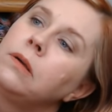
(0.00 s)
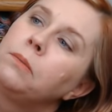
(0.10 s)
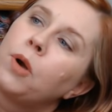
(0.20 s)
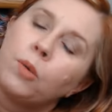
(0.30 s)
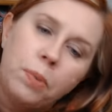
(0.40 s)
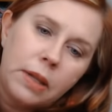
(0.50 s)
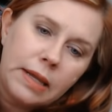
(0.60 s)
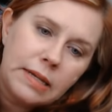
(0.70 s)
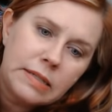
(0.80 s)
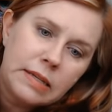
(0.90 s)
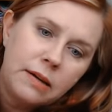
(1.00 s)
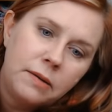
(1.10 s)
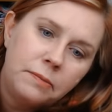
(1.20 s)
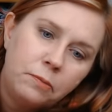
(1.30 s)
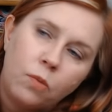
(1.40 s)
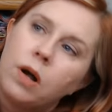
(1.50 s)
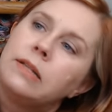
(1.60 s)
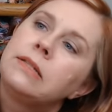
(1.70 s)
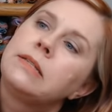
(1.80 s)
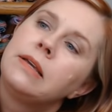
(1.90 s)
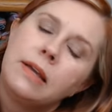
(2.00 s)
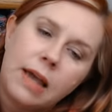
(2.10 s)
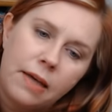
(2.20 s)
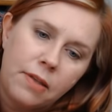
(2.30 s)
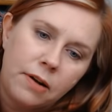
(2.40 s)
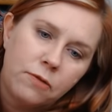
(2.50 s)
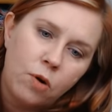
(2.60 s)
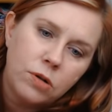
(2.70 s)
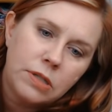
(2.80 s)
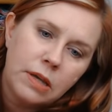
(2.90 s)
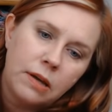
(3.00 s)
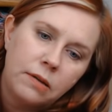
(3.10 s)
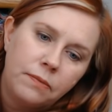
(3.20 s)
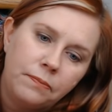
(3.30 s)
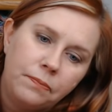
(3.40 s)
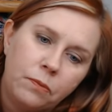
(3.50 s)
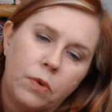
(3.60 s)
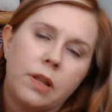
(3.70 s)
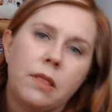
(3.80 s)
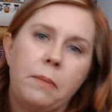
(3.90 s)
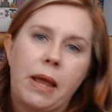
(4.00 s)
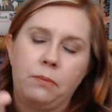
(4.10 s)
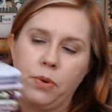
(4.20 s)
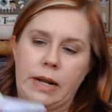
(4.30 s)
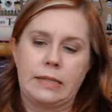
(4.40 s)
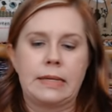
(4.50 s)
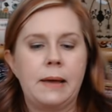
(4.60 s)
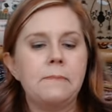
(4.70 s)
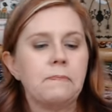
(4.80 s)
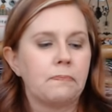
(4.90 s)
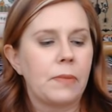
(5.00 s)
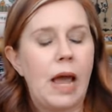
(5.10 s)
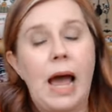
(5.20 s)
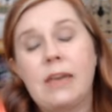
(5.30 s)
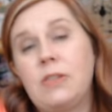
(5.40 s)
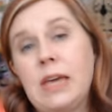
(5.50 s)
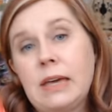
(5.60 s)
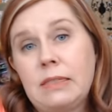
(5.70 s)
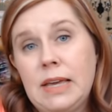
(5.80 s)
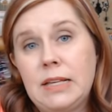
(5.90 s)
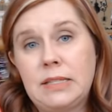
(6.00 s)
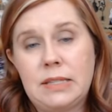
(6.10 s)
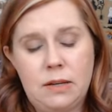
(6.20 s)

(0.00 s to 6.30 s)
purplies ones, and then of course the one of the main prints. I think these